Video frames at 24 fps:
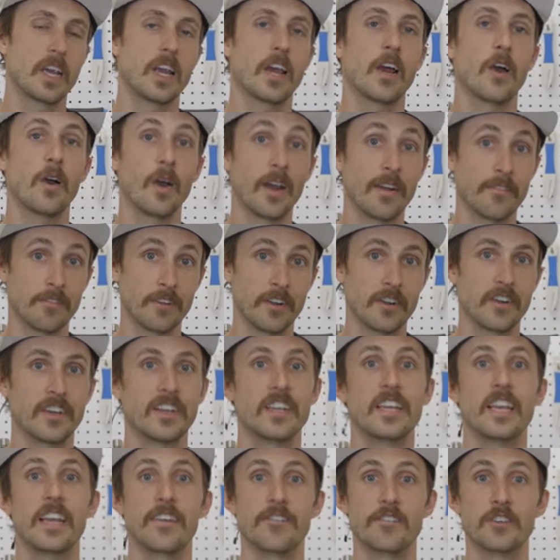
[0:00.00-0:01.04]
However,
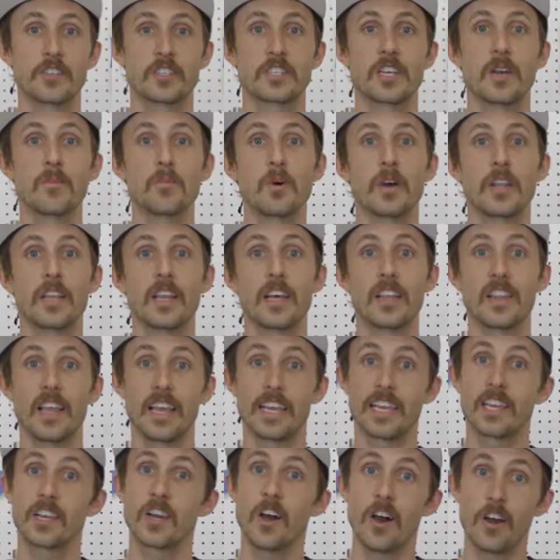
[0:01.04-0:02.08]
if you're someone
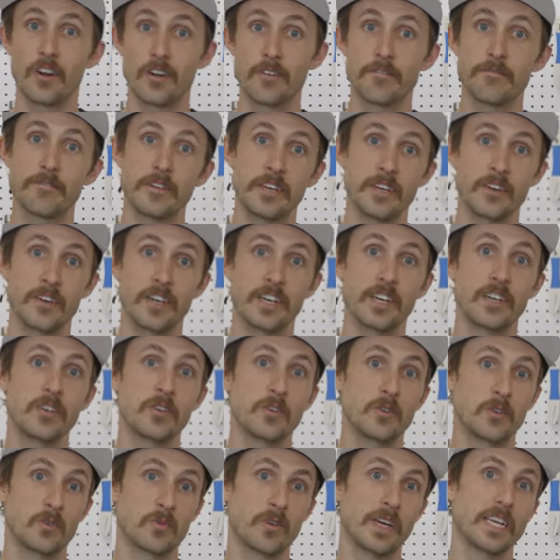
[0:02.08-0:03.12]
like Conor Fearon,
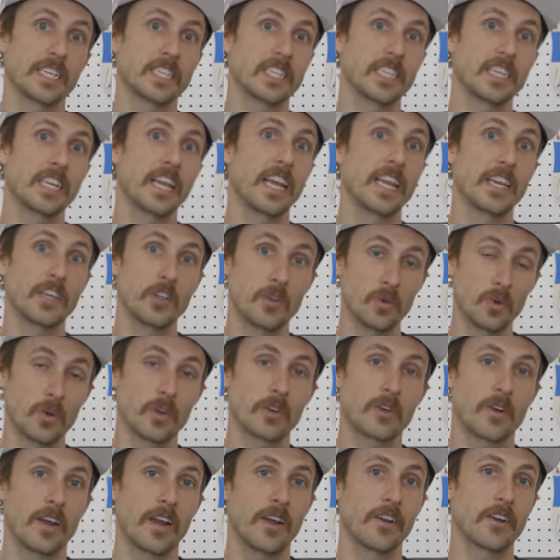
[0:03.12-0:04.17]
who's racing a
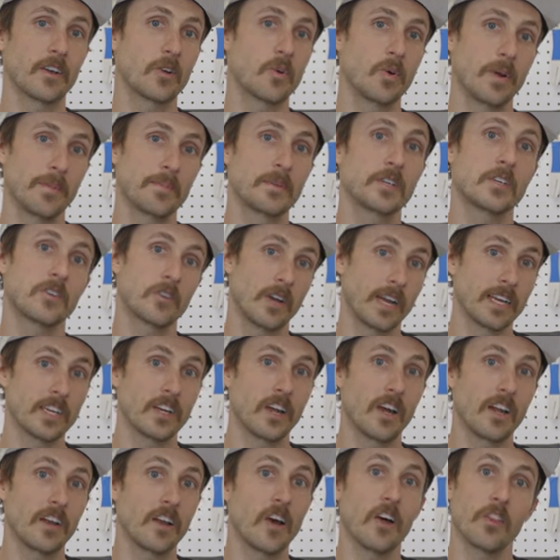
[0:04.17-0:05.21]
dual crown equipped
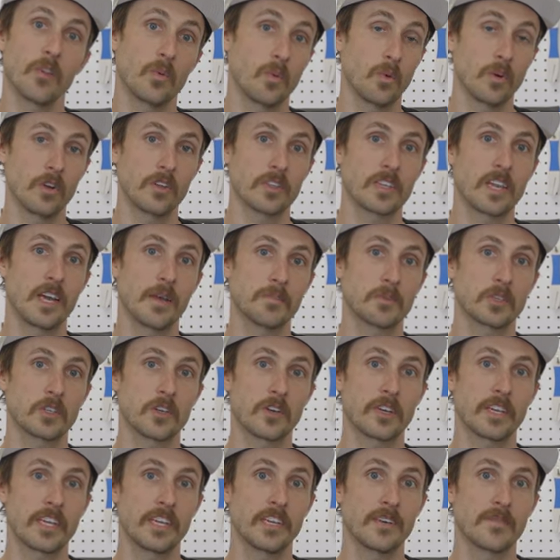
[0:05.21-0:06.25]
Dreadnought on the World Cup
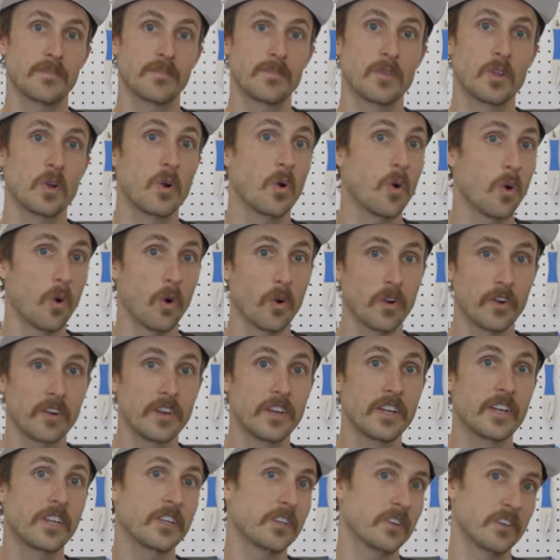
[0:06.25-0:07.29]
circuit,
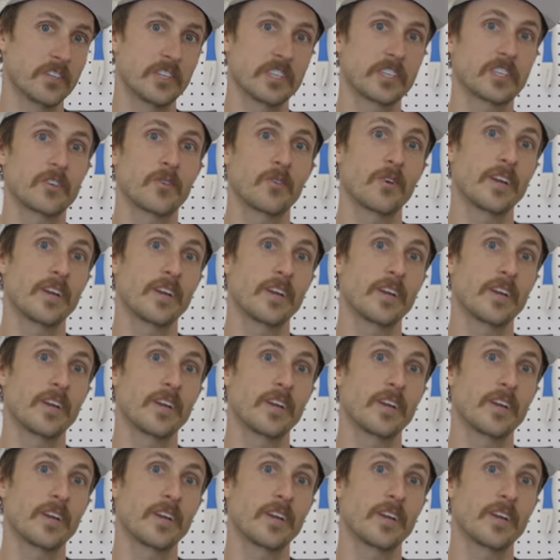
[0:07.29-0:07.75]
or you're just a